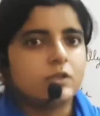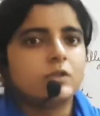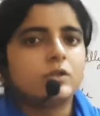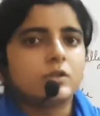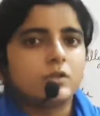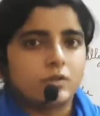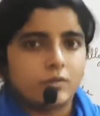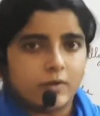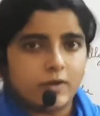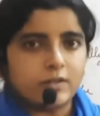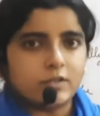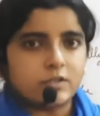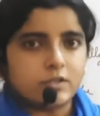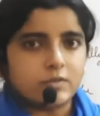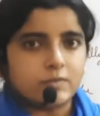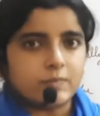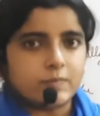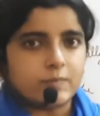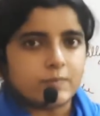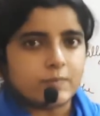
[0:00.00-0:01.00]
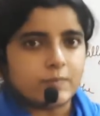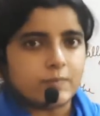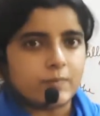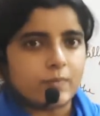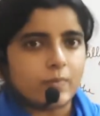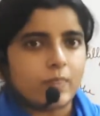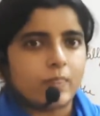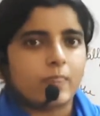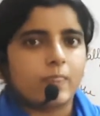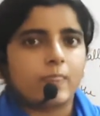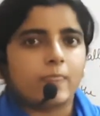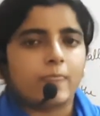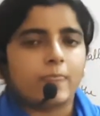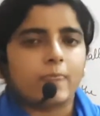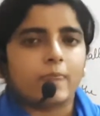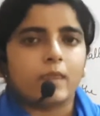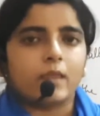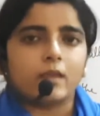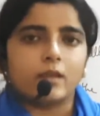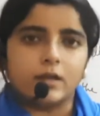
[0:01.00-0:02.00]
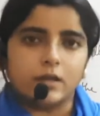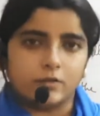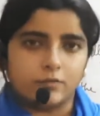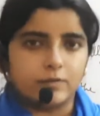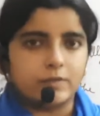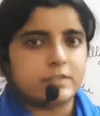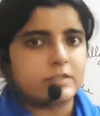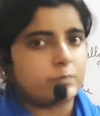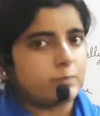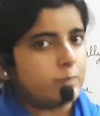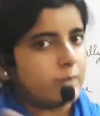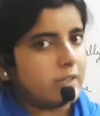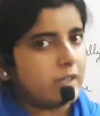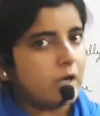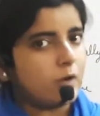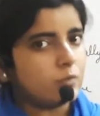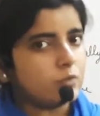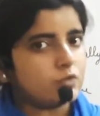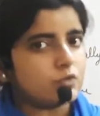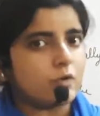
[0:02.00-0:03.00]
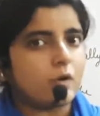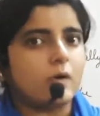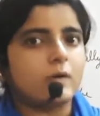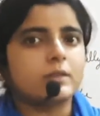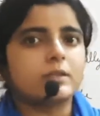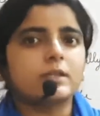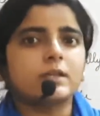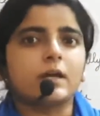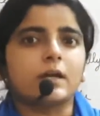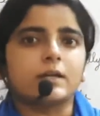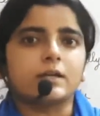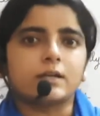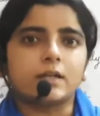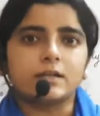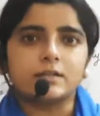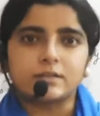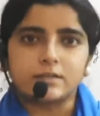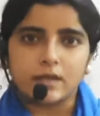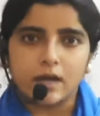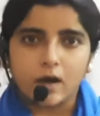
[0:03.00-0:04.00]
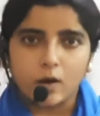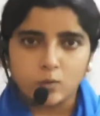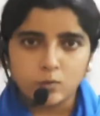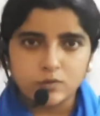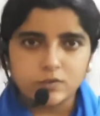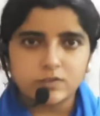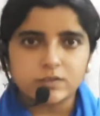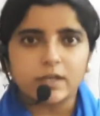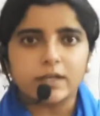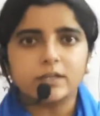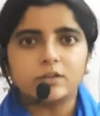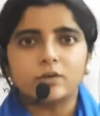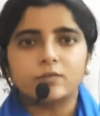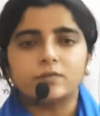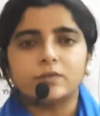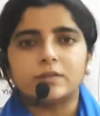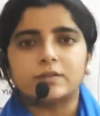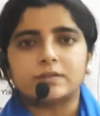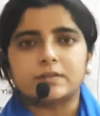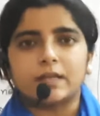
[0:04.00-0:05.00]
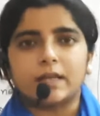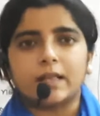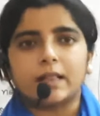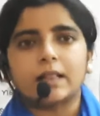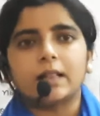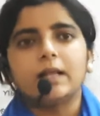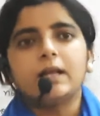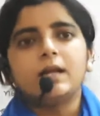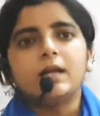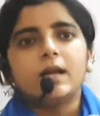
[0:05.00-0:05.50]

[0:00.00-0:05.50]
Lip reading: right? It will spill out all the contents outside of the cell,